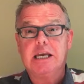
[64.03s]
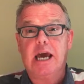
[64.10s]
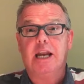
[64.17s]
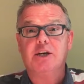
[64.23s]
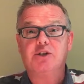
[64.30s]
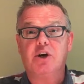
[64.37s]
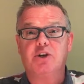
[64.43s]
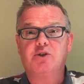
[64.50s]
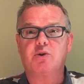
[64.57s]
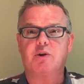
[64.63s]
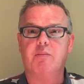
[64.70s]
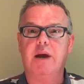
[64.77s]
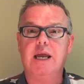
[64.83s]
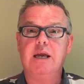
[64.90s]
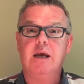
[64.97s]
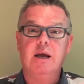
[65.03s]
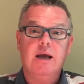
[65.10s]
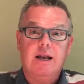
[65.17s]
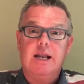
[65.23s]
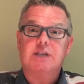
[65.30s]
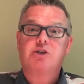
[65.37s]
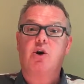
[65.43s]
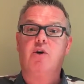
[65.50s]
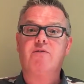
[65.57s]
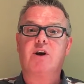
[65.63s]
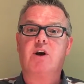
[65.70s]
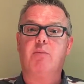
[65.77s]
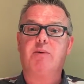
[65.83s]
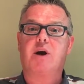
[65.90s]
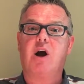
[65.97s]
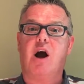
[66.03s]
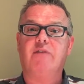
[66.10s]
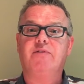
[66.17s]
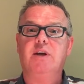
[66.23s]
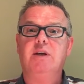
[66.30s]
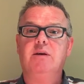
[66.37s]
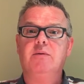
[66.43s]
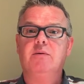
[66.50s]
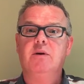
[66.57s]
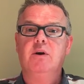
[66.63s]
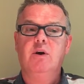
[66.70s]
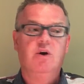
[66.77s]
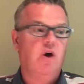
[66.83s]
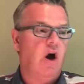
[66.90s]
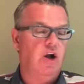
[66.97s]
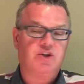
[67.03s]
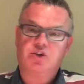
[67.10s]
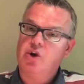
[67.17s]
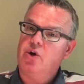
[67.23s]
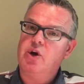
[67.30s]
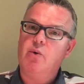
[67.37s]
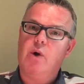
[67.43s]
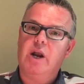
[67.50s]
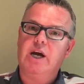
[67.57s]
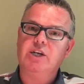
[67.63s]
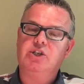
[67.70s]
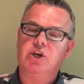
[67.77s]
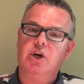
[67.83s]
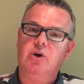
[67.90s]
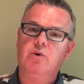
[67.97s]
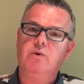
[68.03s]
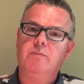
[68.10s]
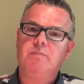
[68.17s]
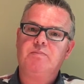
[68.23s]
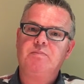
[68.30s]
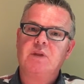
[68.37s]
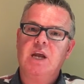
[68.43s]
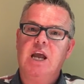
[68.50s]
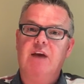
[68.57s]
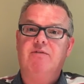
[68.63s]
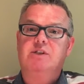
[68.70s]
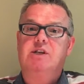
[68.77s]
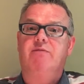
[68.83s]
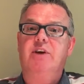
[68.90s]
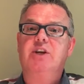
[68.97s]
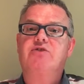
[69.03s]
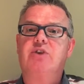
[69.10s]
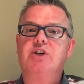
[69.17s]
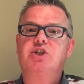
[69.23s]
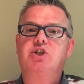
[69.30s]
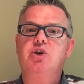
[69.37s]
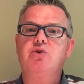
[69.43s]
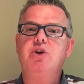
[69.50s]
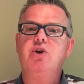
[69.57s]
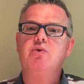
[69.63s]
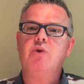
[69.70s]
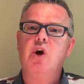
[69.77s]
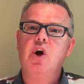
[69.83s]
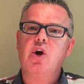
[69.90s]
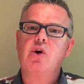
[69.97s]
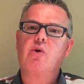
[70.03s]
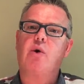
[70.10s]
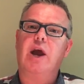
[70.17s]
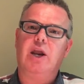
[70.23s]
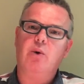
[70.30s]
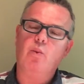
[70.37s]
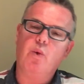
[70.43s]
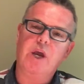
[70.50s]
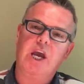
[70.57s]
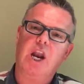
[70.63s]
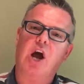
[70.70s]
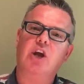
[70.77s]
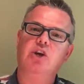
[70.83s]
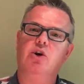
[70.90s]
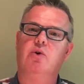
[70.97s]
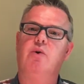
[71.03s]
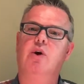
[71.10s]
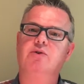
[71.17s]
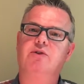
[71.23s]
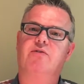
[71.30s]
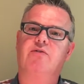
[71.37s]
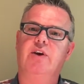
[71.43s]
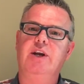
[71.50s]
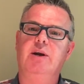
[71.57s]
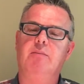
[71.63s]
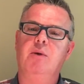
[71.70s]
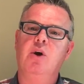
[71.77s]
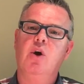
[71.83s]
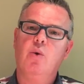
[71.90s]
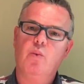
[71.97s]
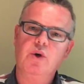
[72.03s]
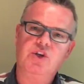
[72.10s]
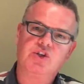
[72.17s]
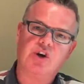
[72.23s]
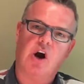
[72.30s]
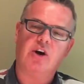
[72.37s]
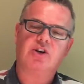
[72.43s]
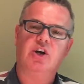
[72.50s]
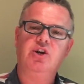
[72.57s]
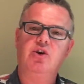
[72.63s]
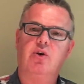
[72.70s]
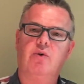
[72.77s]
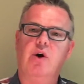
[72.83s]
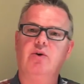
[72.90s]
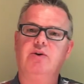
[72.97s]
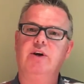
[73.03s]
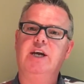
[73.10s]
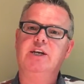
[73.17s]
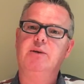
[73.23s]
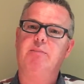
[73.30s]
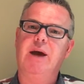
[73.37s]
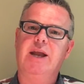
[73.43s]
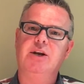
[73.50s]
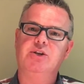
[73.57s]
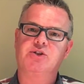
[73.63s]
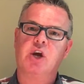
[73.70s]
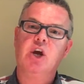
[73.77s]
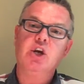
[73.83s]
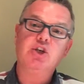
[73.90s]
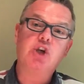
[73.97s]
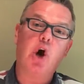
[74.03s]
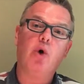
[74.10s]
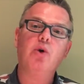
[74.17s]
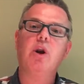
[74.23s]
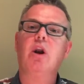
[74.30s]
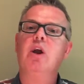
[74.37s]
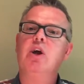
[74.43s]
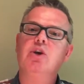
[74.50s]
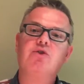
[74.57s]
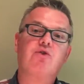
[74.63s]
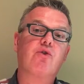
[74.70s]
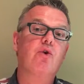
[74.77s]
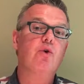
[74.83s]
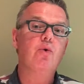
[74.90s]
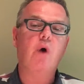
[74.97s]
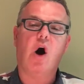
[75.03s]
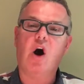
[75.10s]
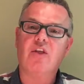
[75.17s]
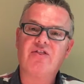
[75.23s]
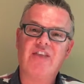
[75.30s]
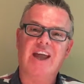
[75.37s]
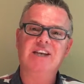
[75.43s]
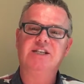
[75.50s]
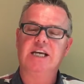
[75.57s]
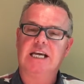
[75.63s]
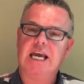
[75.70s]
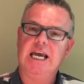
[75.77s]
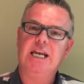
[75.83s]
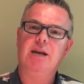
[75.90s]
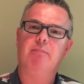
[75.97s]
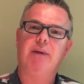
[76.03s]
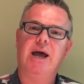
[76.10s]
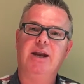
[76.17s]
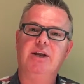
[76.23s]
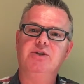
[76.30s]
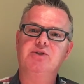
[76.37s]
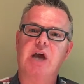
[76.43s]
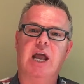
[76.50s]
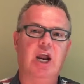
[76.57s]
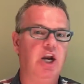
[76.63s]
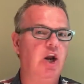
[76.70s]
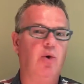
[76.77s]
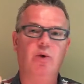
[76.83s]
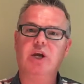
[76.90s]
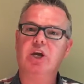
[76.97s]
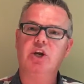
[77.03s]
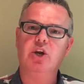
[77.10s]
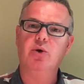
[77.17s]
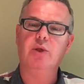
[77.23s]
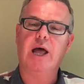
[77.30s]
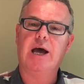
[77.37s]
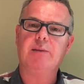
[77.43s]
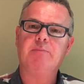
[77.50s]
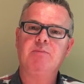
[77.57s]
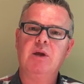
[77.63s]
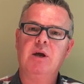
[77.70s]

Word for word: Get in touch with me. Let's go have a cup of coffee. I'll show you what I do. If it's of interest to you, great. We get on your road to freedom. We start on your road to independence. Total, true, authentic independence. And I know we can do that.